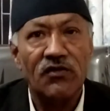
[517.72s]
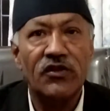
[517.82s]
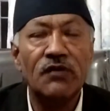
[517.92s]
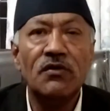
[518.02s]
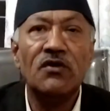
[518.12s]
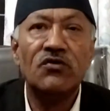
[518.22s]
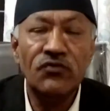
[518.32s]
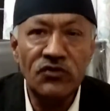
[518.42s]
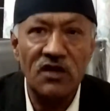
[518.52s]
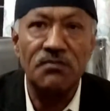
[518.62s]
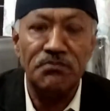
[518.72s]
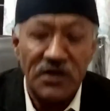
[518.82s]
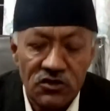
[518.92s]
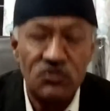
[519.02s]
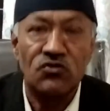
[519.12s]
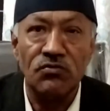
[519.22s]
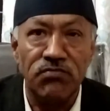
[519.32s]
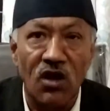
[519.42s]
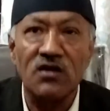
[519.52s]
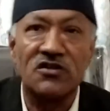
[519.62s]
they will do their best to
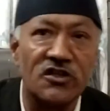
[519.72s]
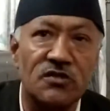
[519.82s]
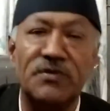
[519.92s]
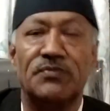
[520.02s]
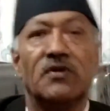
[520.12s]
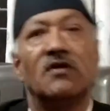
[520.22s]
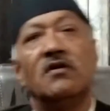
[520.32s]
block such people.